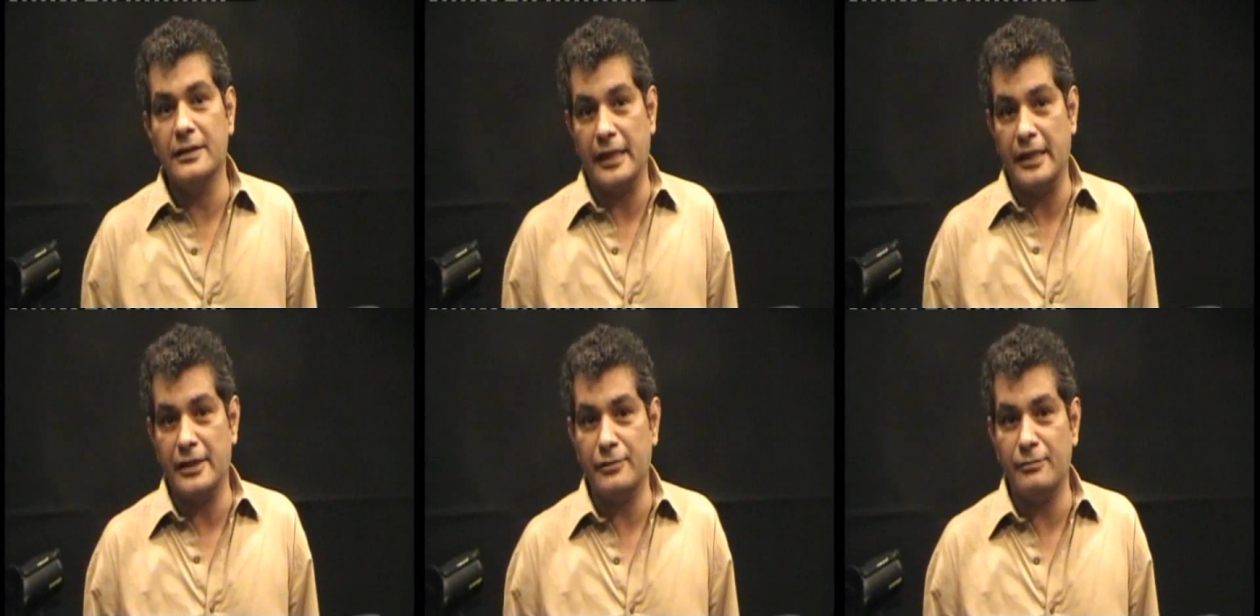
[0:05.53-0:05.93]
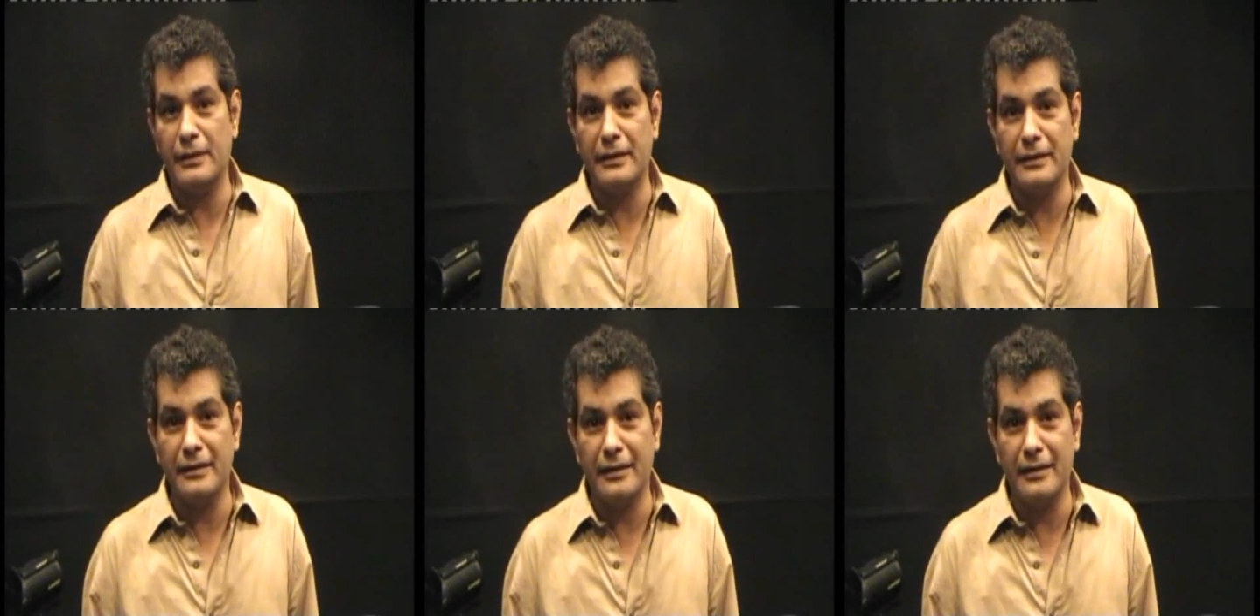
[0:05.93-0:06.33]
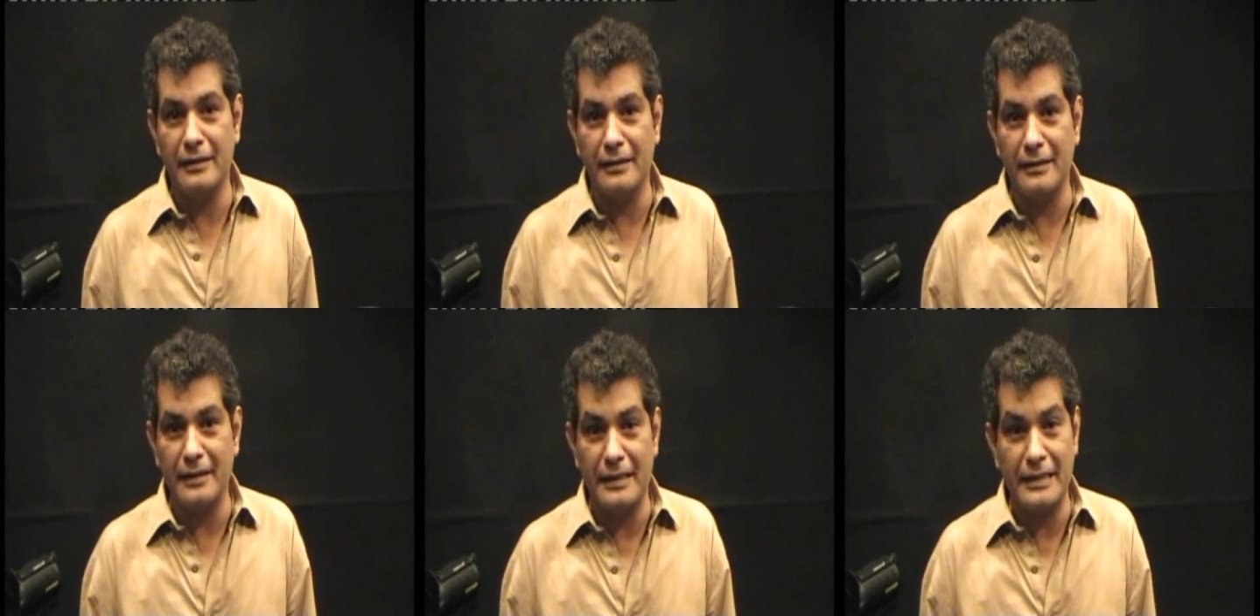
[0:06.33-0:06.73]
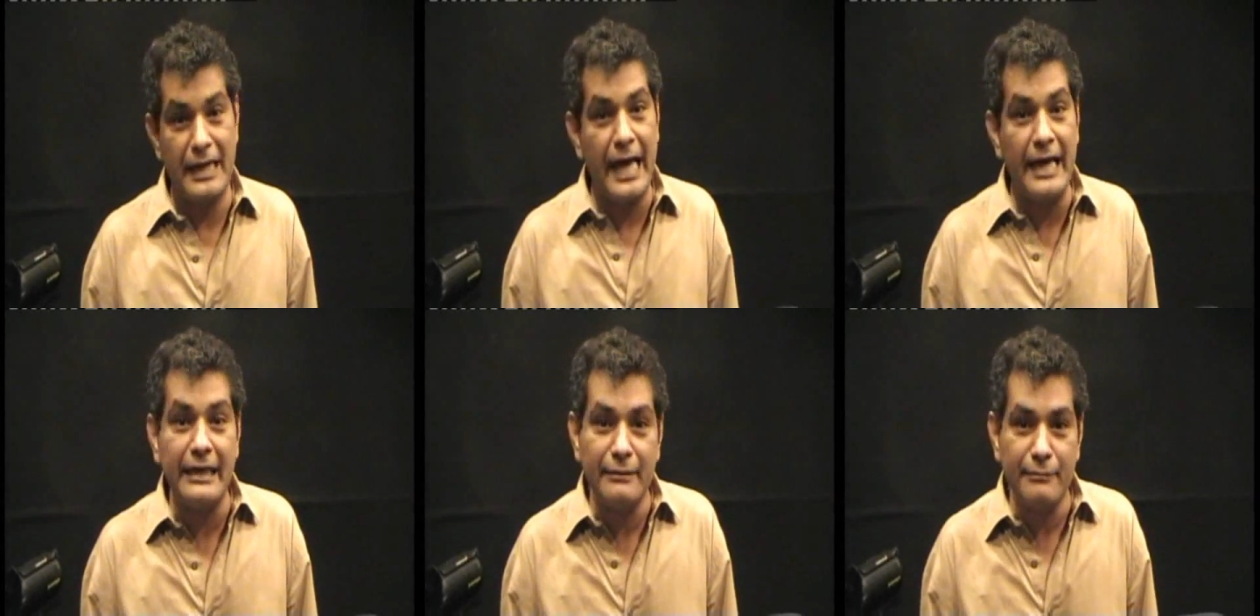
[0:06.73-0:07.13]
salesman
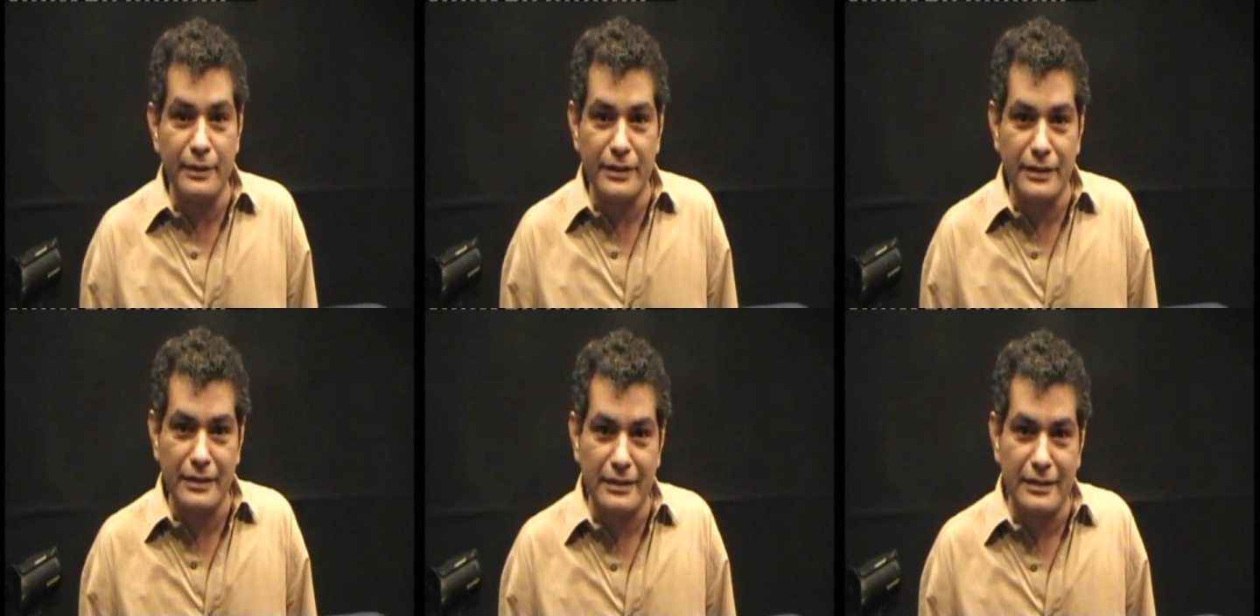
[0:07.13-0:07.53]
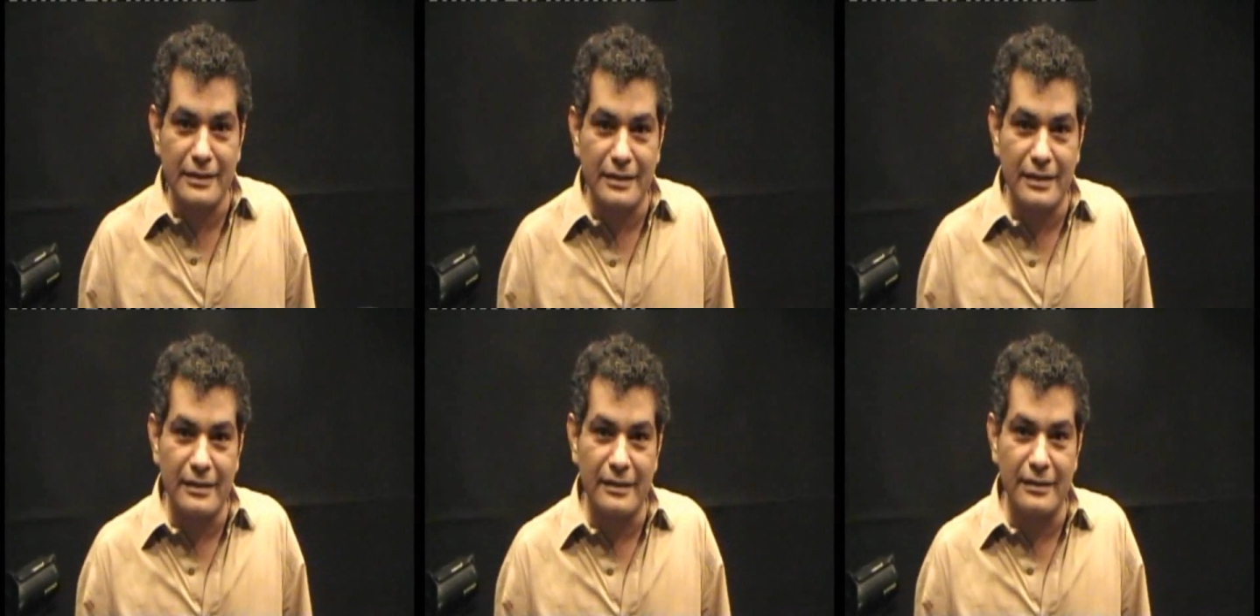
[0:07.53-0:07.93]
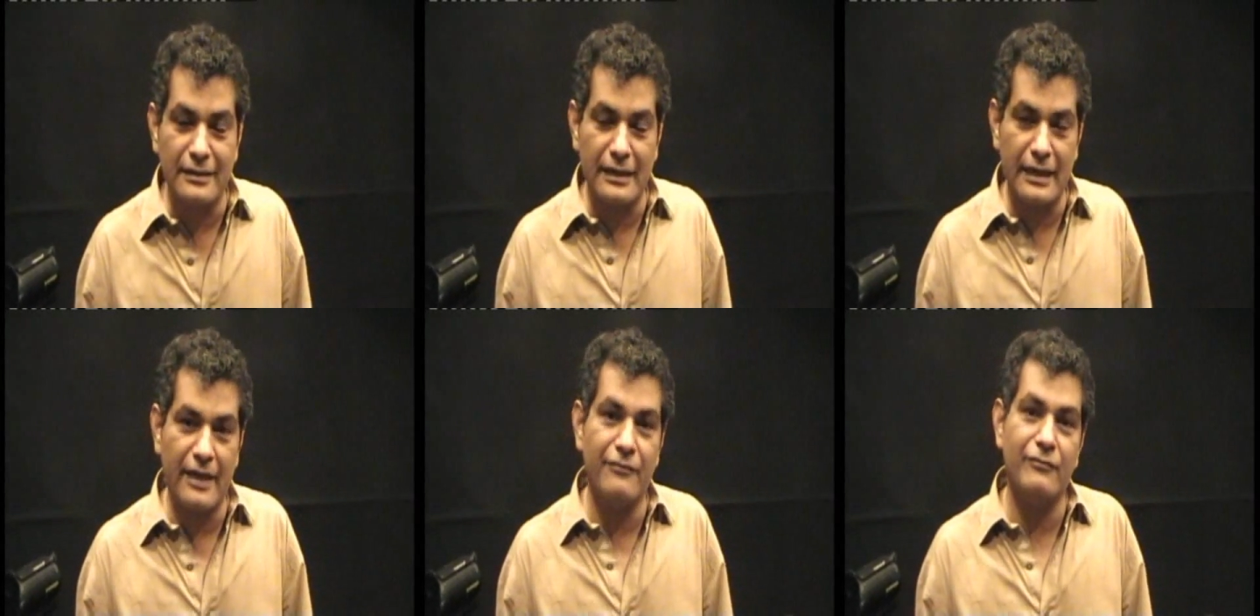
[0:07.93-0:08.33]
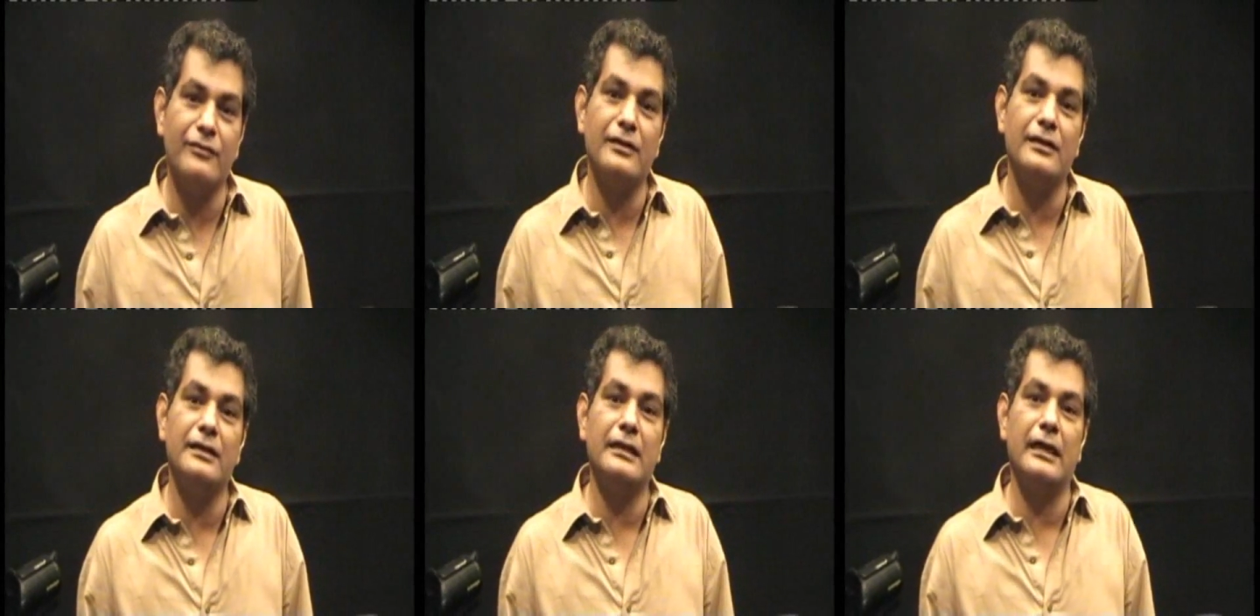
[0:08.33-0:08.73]
in any business that
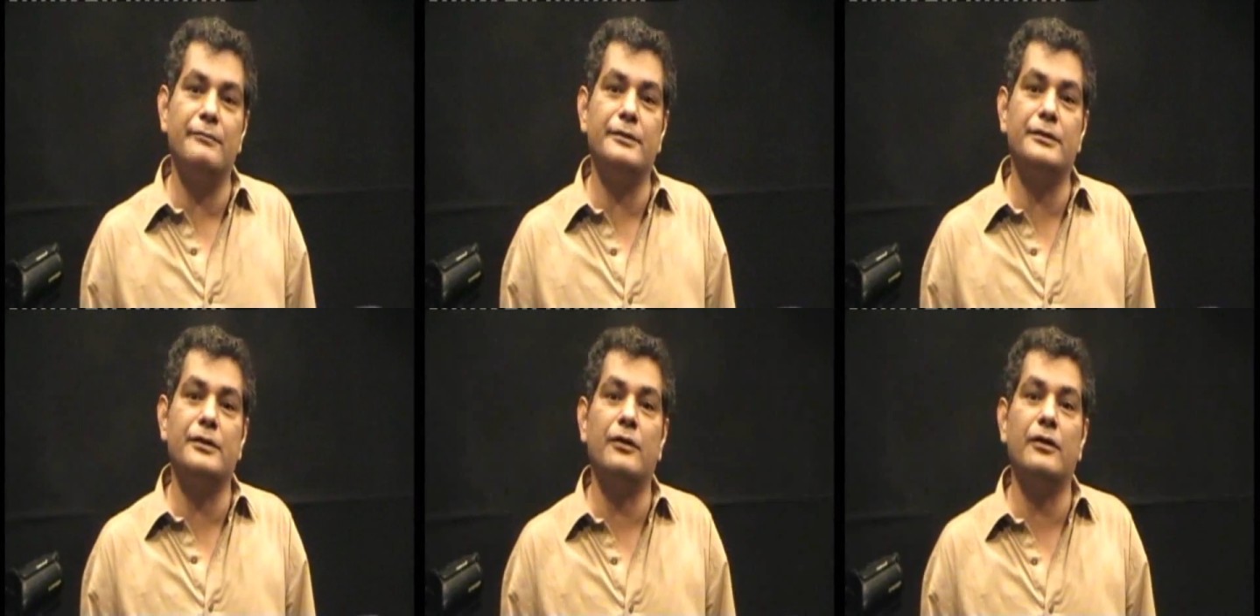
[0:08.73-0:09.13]
I've come